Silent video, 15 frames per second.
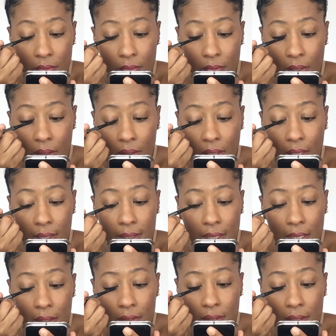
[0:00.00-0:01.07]
And when I say
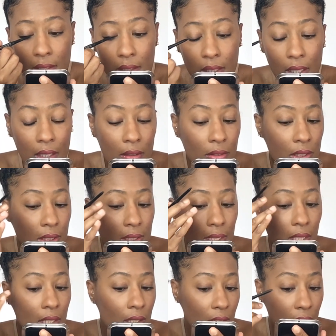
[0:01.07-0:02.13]
it was thin, it was just like a
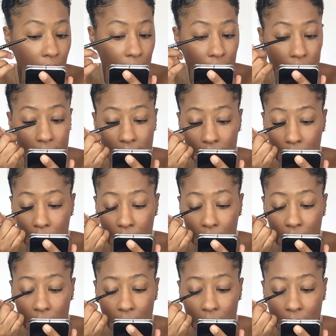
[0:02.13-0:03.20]
little
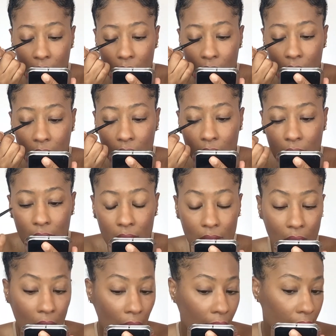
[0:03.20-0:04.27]
simple
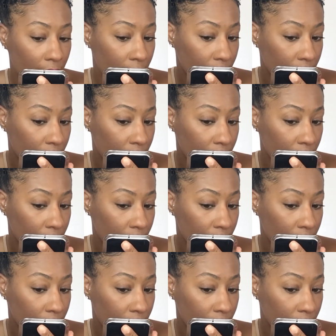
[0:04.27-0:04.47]
line.